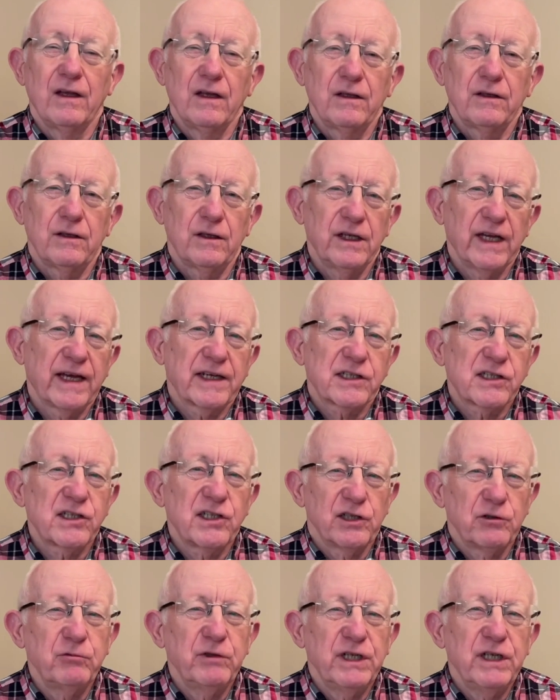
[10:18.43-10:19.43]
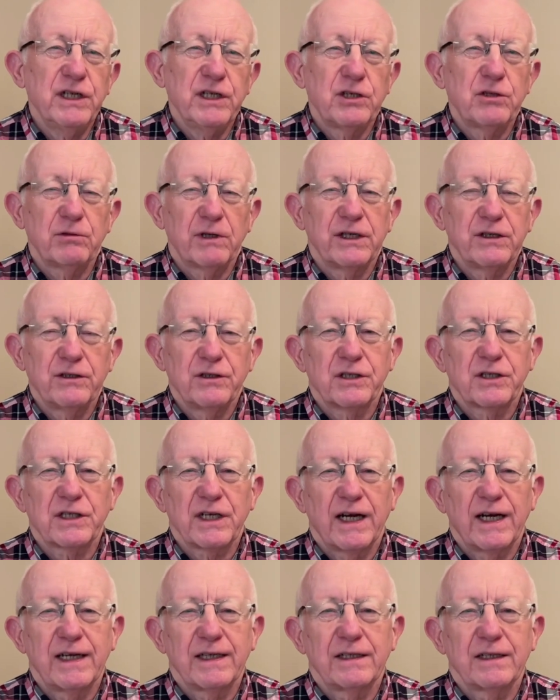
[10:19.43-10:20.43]
The next thing we need to
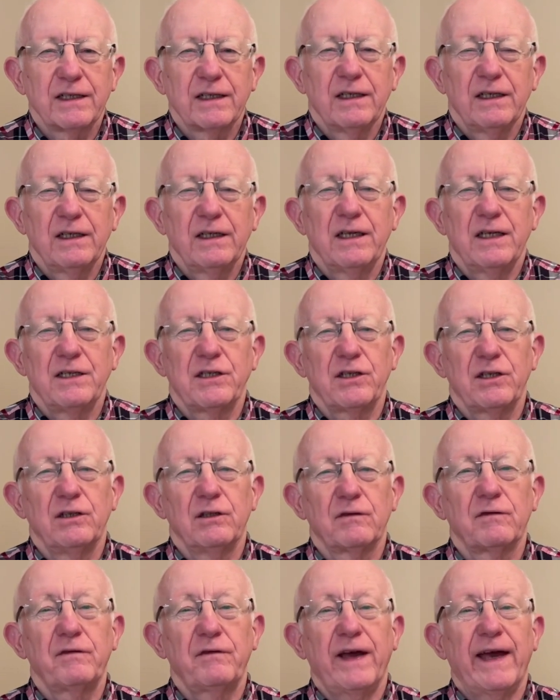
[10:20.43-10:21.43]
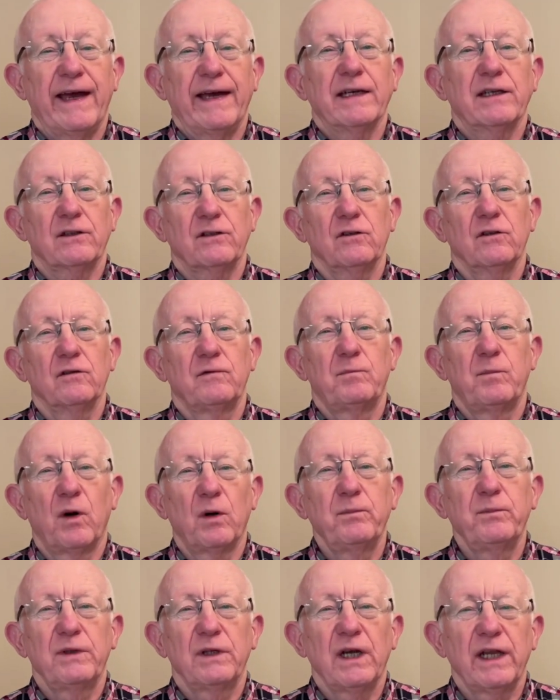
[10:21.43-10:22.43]
understand is the effect of
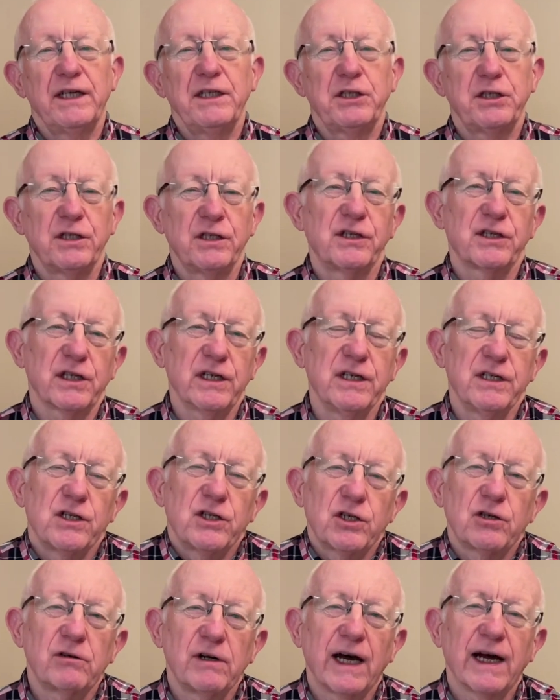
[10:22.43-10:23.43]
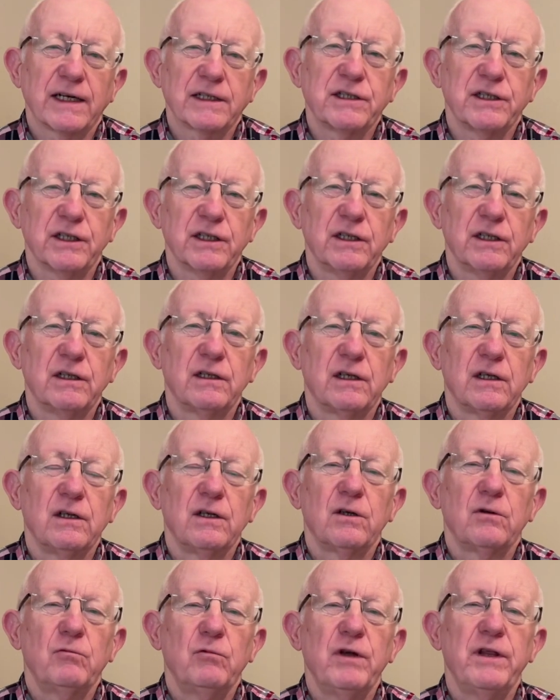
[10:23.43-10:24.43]
populations interacting
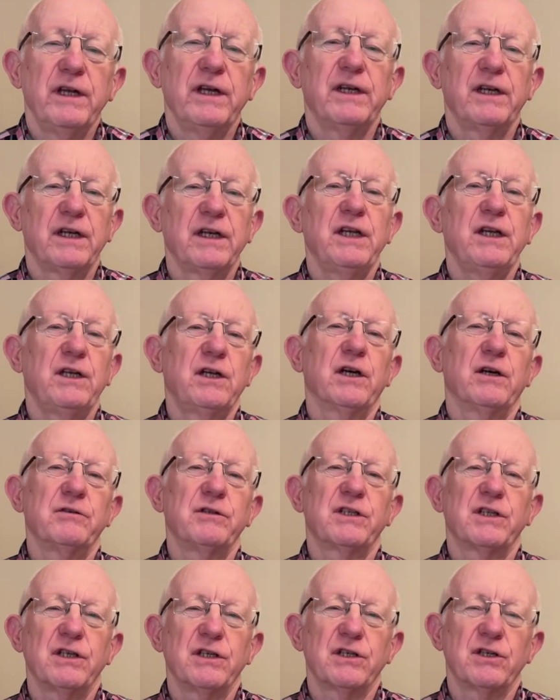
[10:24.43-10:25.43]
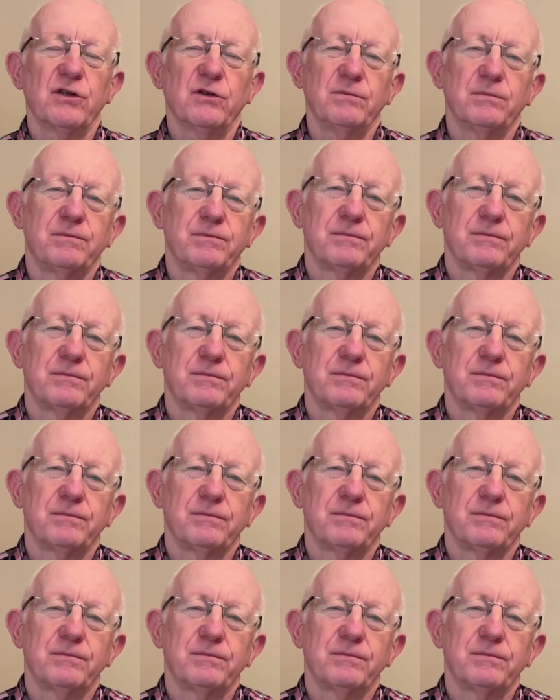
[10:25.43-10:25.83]
within an ecosystem.